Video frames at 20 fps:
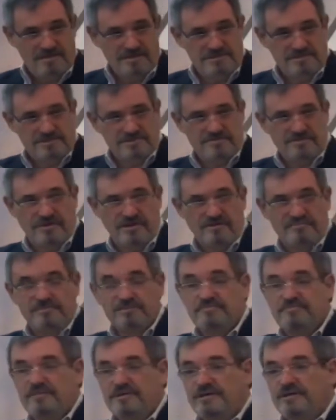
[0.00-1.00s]
he
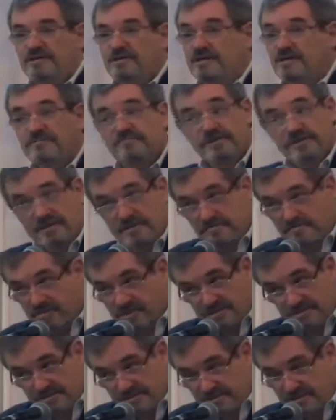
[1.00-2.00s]
described a meeting, a meeting
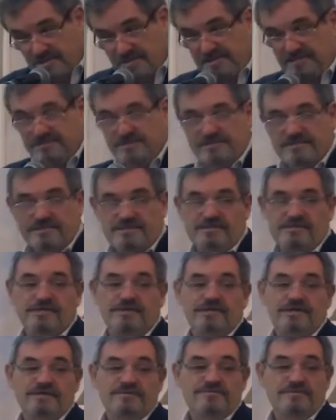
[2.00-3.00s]
by chance that he
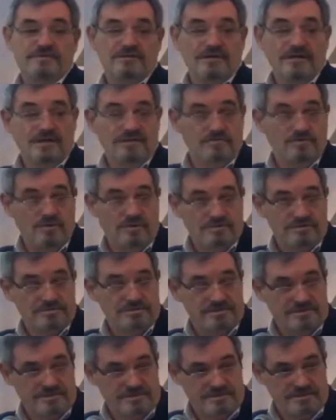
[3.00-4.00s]
had with Anwar
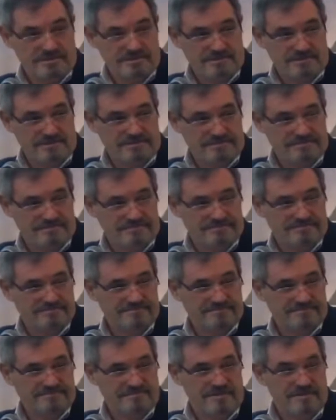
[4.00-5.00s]
Sadat,
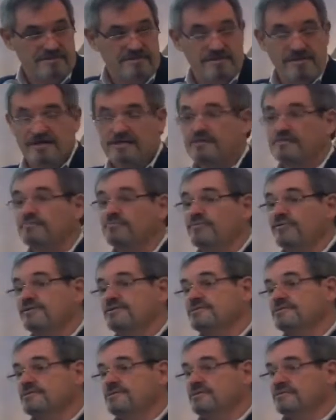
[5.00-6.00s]
the then
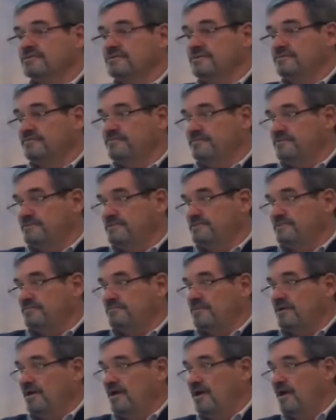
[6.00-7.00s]
president of
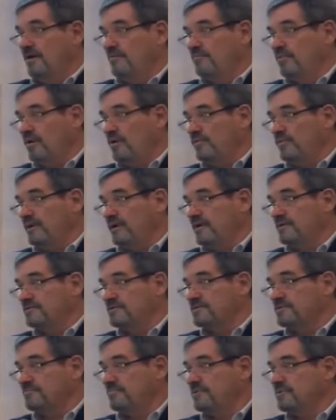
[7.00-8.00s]
Egypt. Paul went out
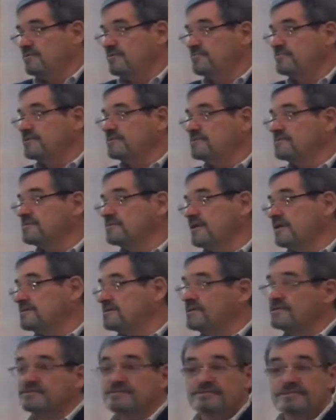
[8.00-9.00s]
to the pyramids
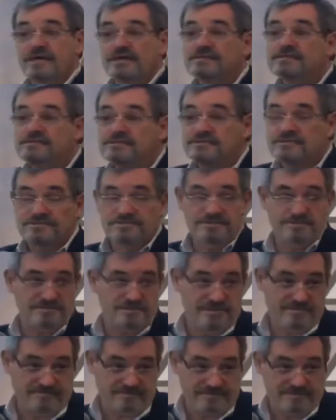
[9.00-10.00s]
as a sightseer.
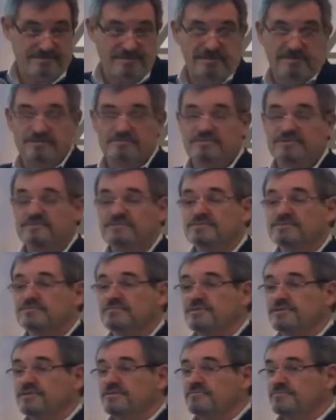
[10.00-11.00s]
David Solomon was
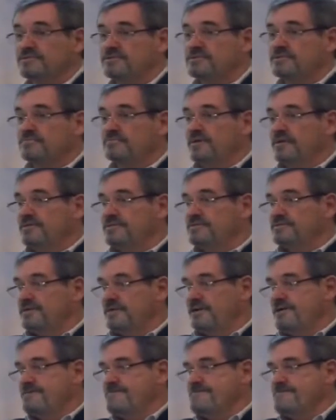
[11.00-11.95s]
with him and some others.